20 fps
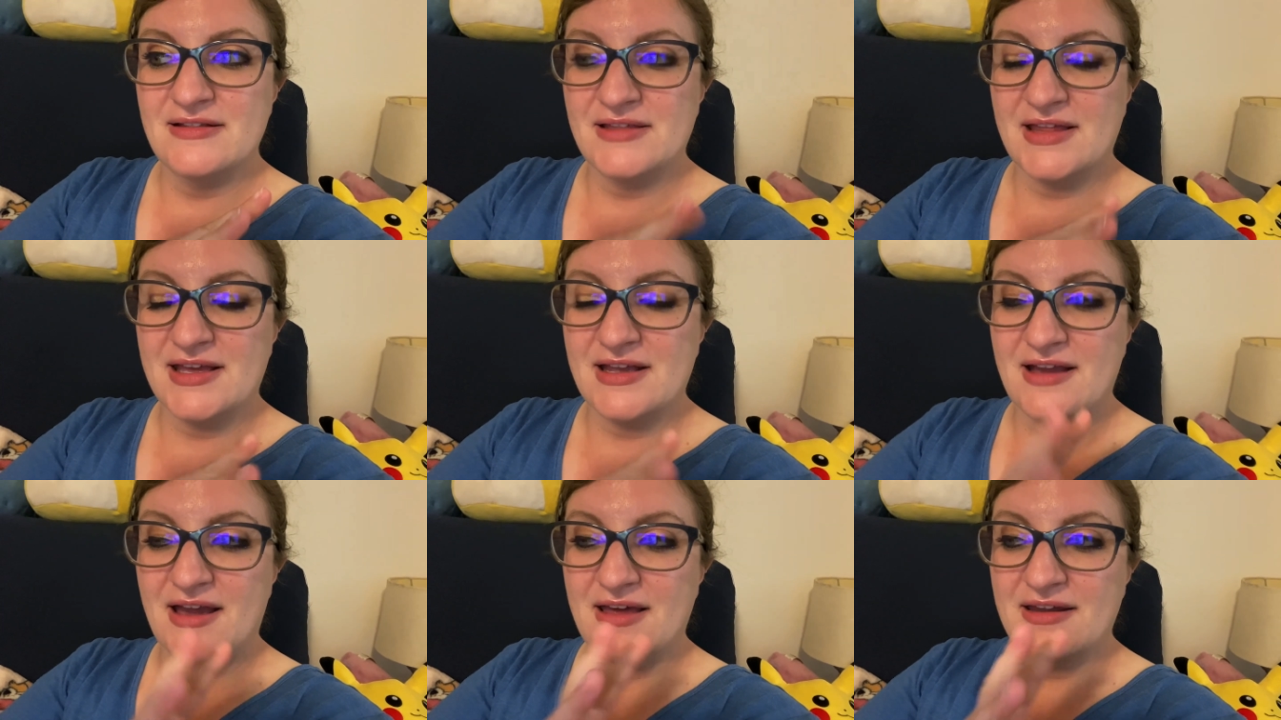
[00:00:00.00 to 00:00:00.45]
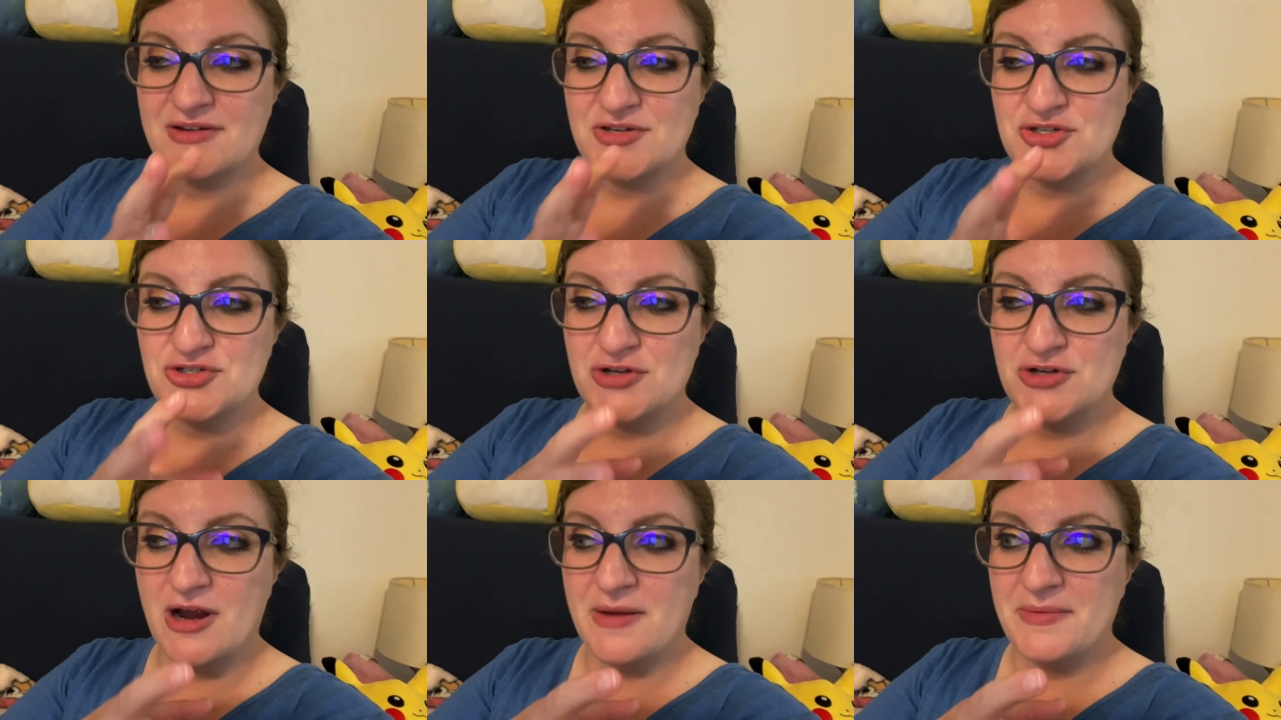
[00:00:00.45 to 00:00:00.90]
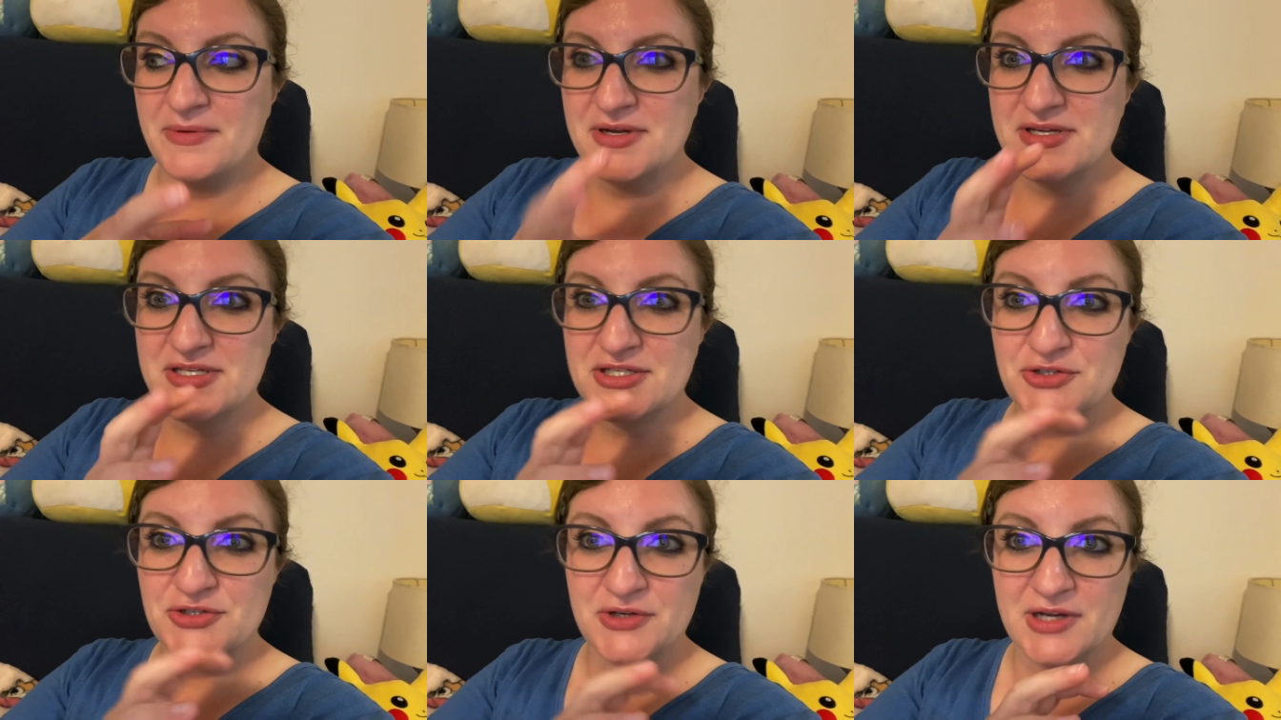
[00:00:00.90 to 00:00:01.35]
like kind of
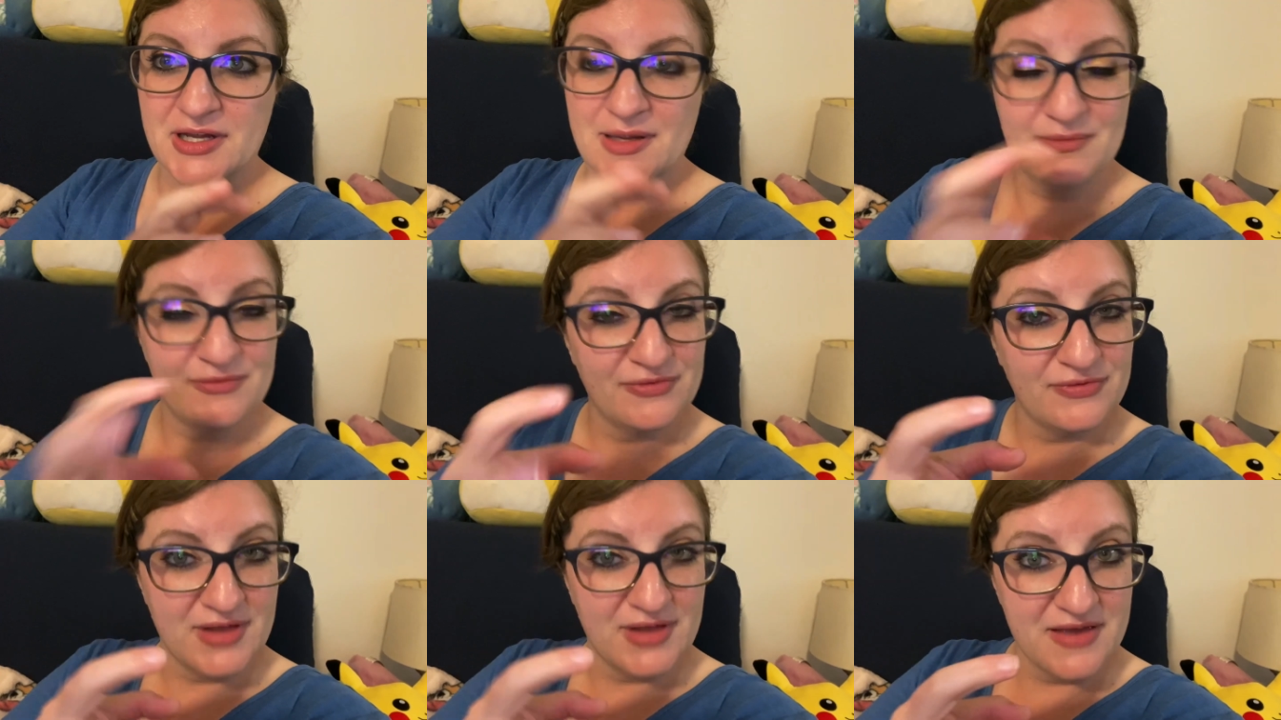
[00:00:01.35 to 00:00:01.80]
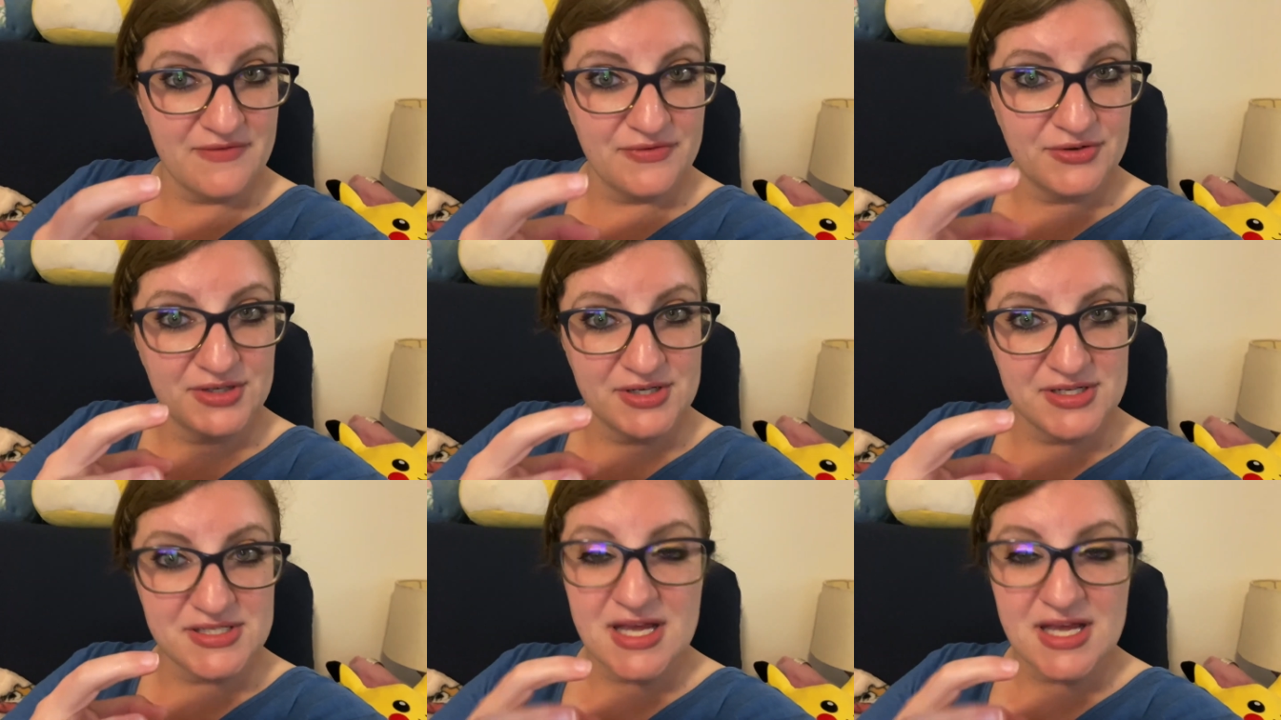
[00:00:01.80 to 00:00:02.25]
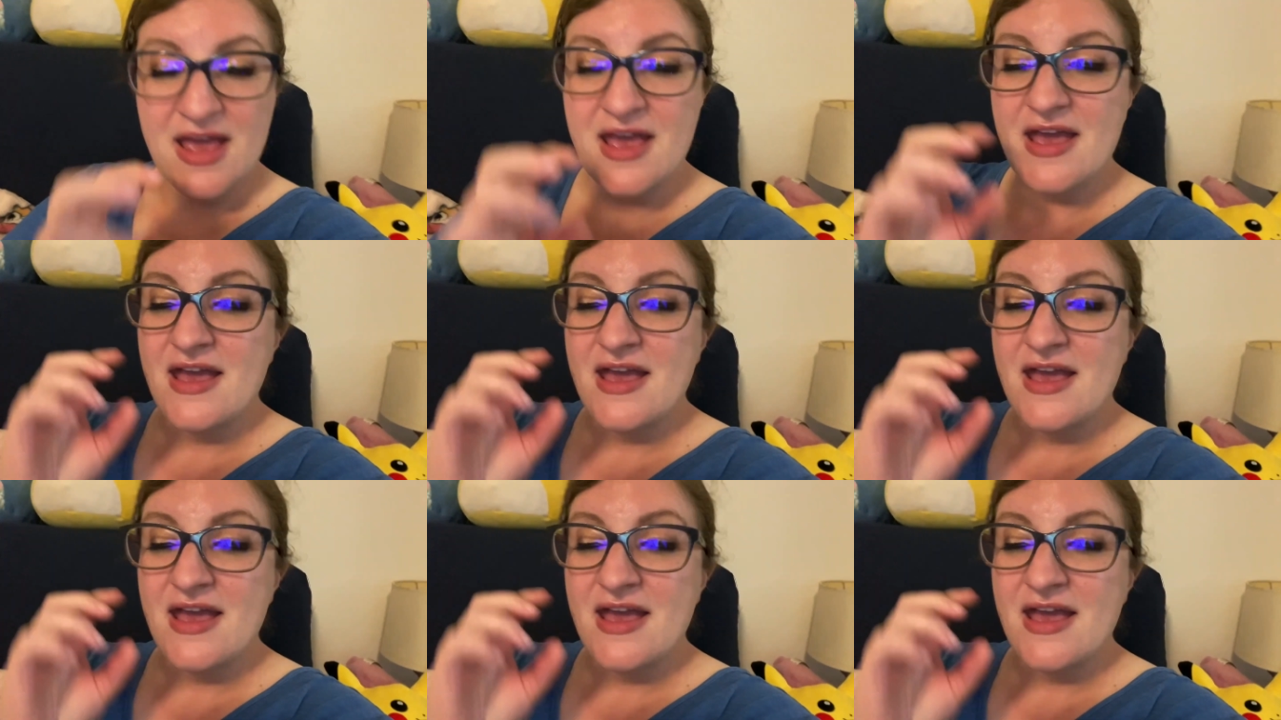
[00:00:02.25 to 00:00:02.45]
strawberries and cream flavors,